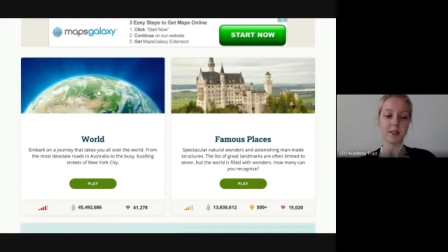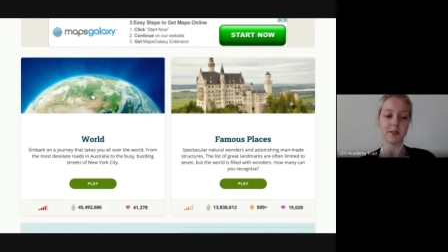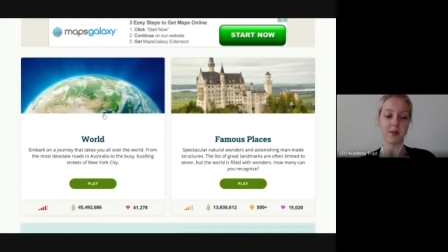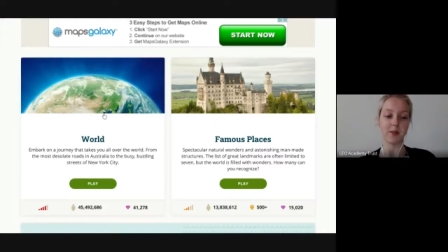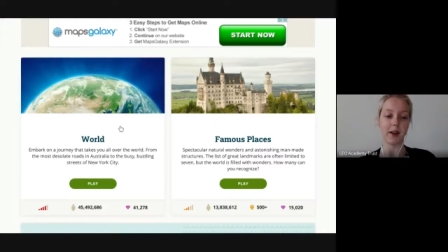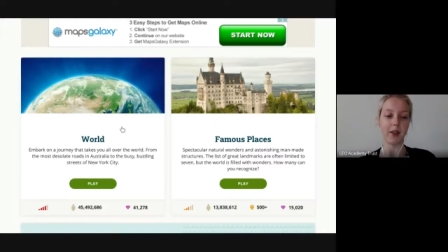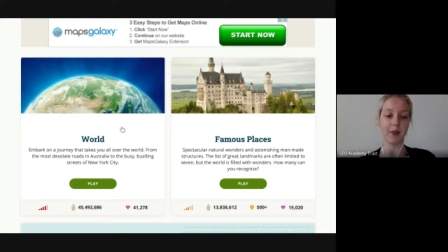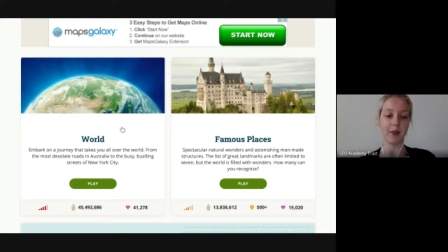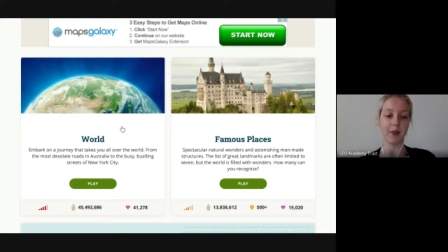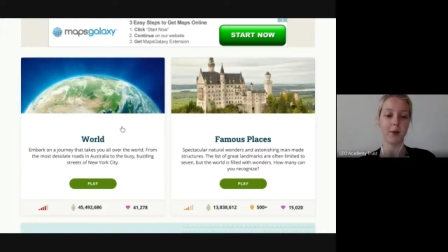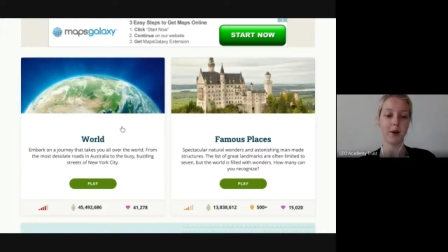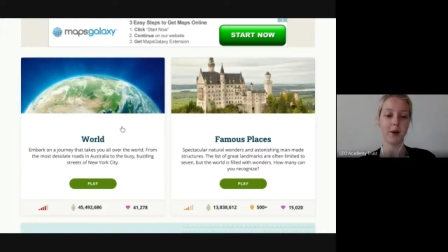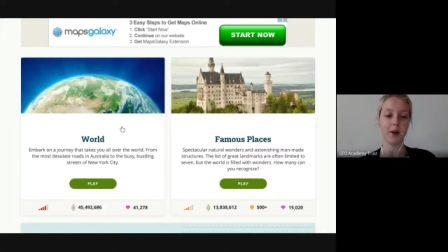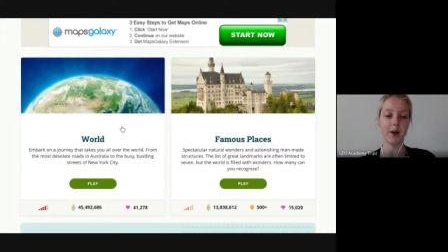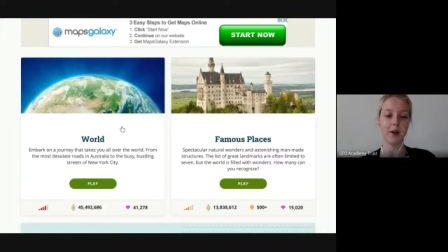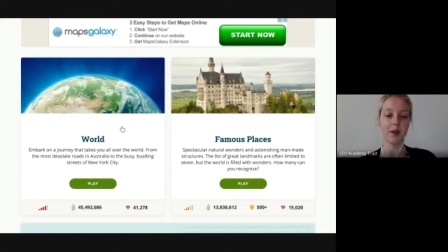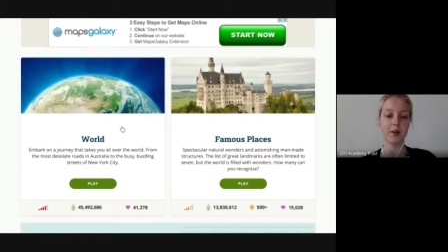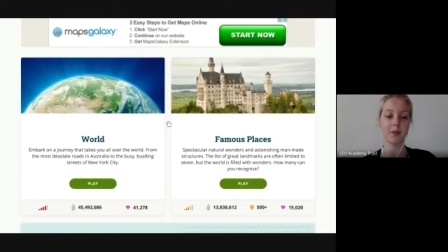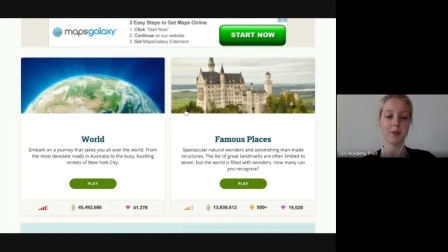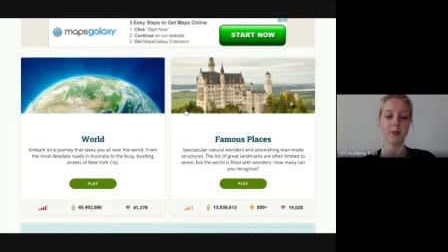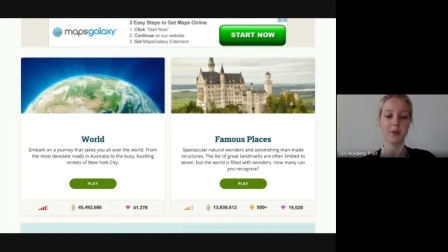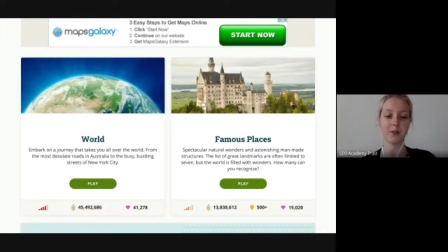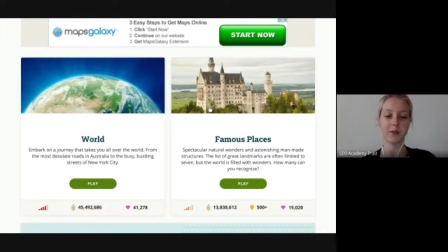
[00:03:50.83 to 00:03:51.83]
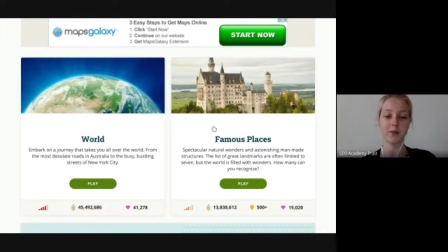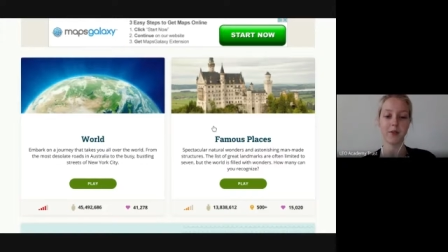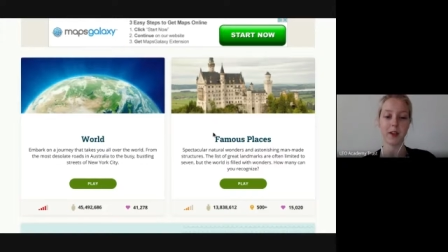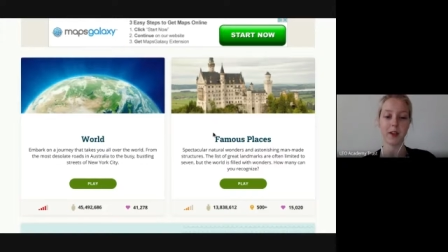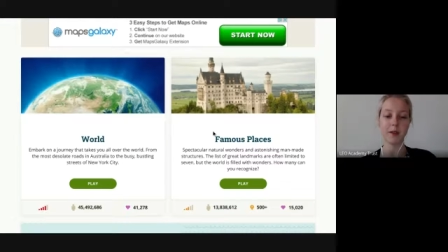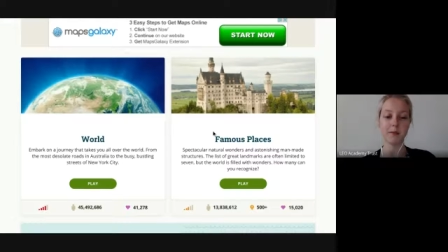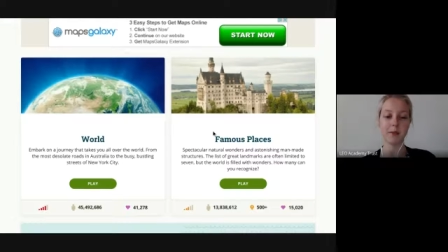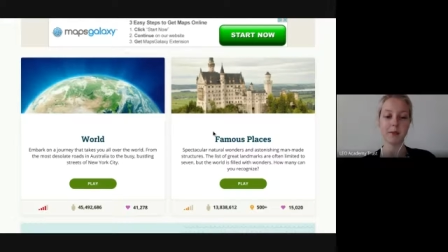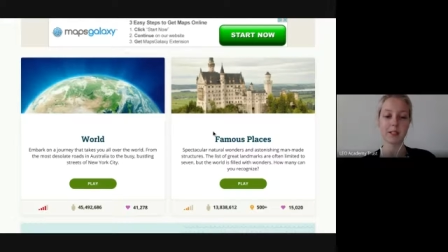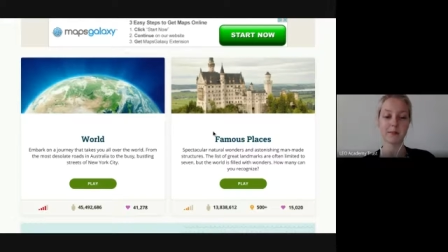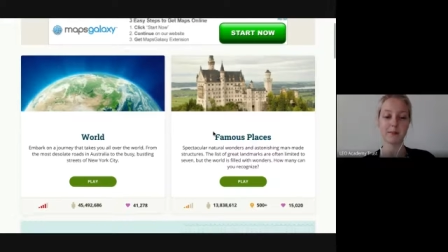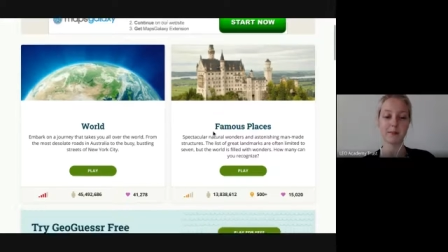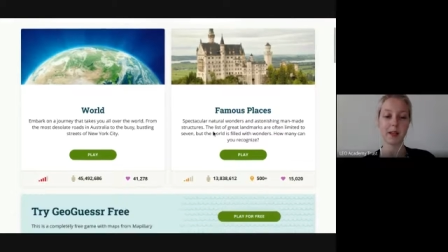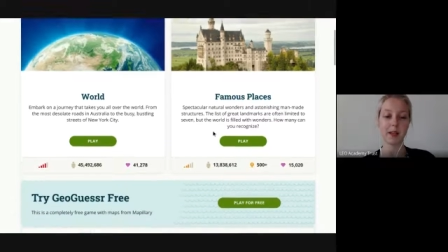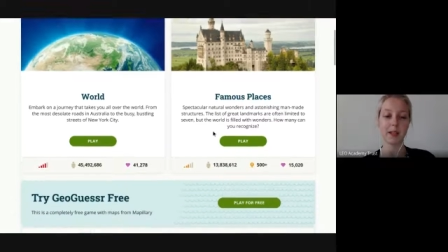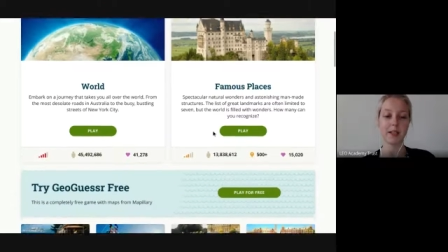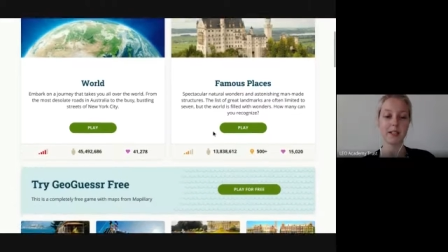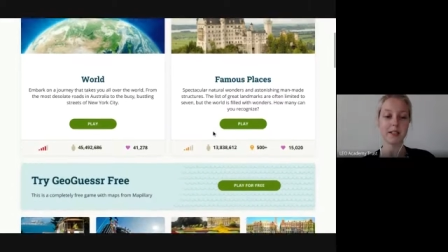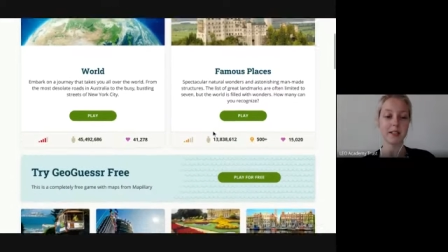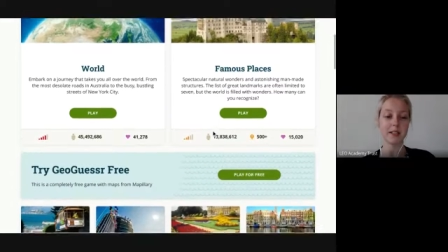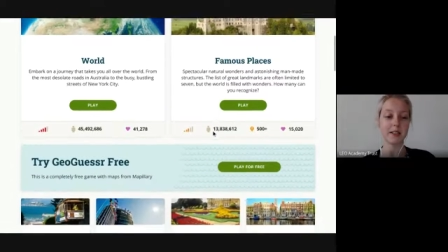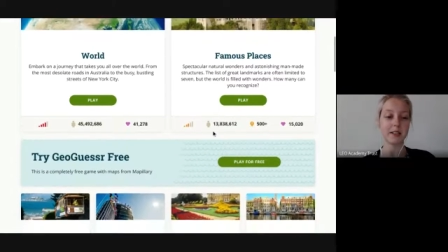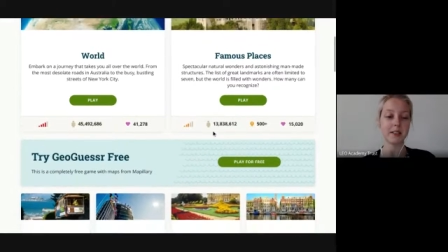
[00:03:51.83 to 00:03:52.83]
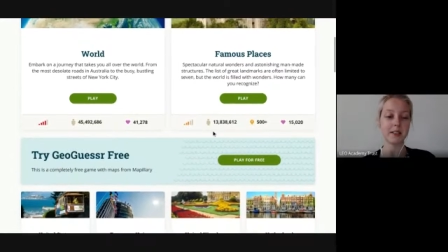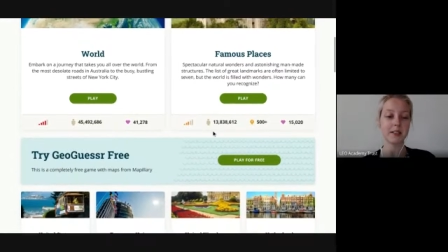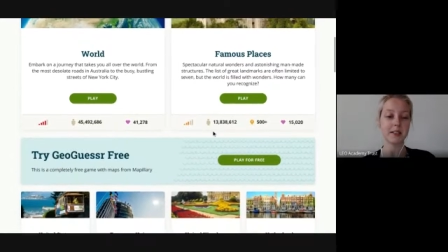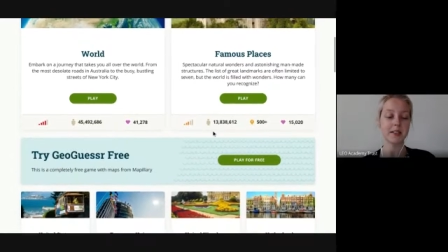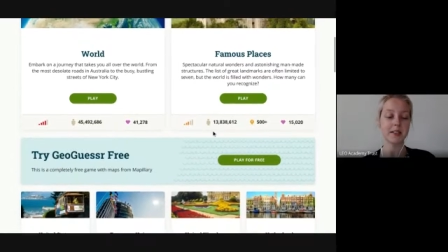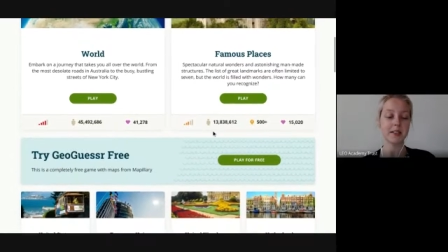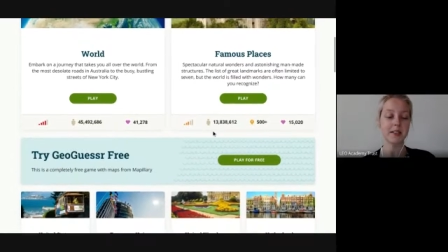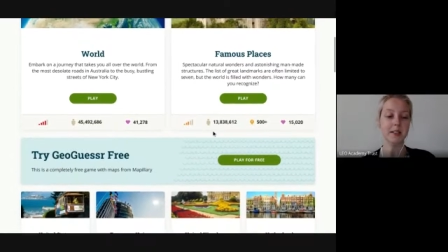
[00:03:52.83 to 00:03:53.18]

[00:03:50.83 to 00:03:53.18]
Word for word: around the world, famous places,